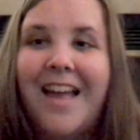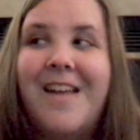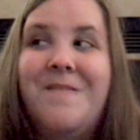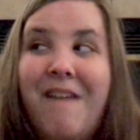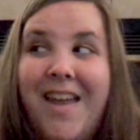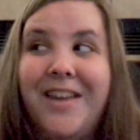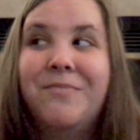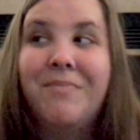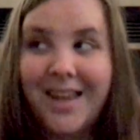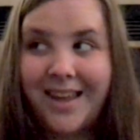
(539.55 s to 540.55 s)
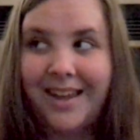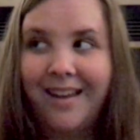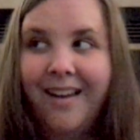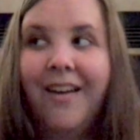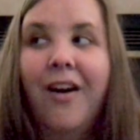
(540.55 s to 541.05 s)
It made
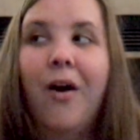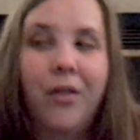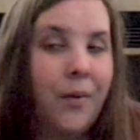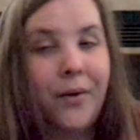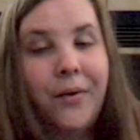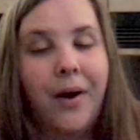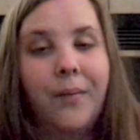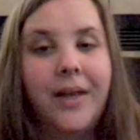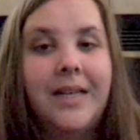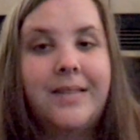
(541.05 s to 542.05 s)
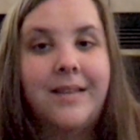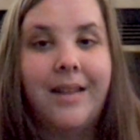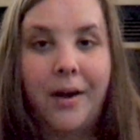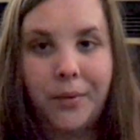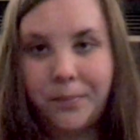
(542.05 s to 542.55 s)
me, although I don't know how easy
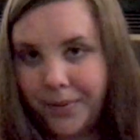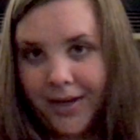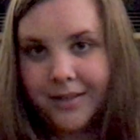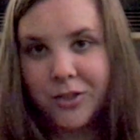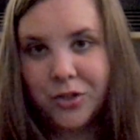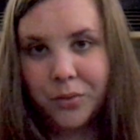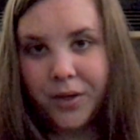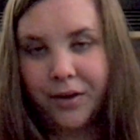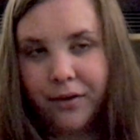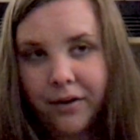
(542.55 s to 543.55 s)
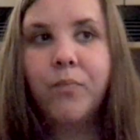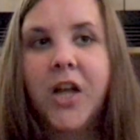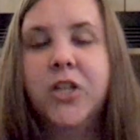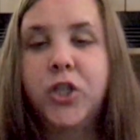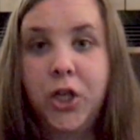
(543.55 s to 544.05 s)
that would be to do here,
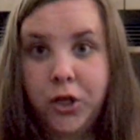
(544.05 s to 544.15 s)
to